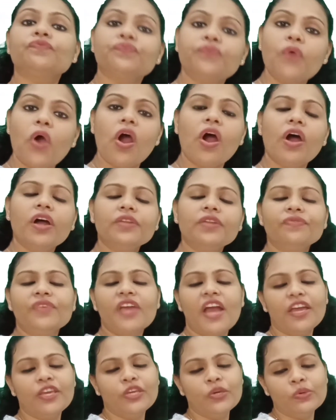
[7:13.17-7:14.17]
for
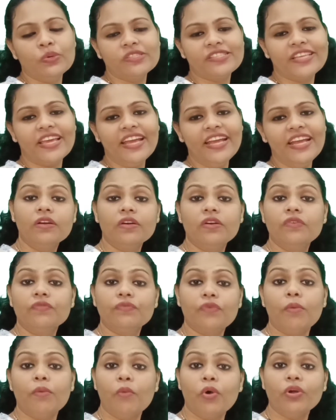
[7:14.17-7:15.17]
we are using
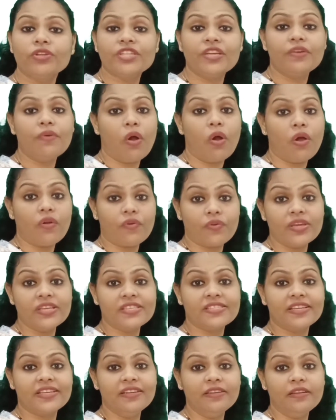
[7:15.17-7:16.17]
for motive or
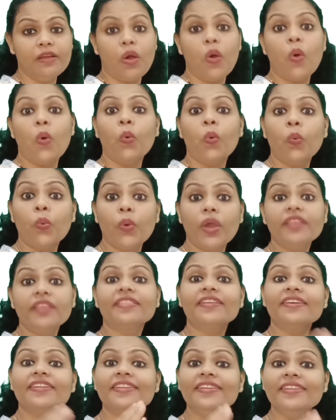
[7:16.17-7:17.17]
reason
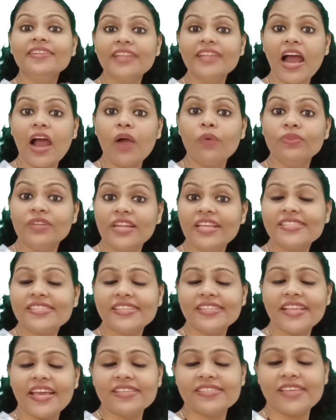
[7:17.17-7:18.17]
with noun. Let's
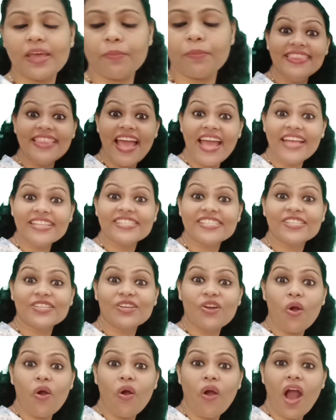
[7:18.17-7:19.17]
see the example. Let's
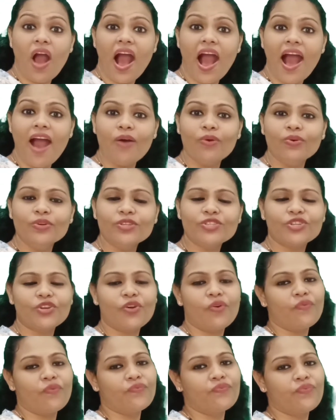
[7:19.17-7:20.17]
go out
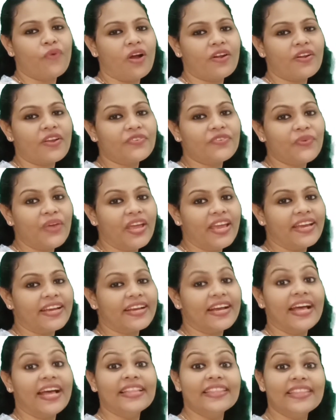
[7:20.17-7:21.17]
for a
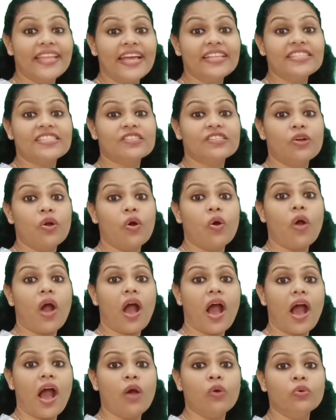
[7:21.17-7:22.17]
drink. Let's go
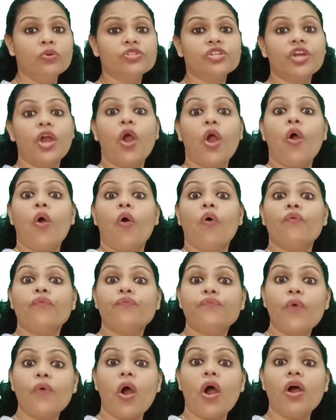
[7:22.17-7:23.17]
out
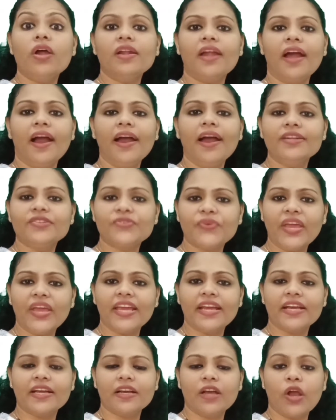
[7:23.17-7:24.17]
for a
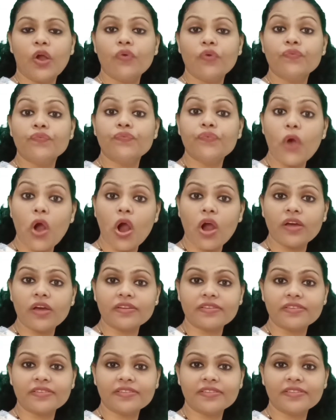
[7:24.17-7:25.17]
drink. For.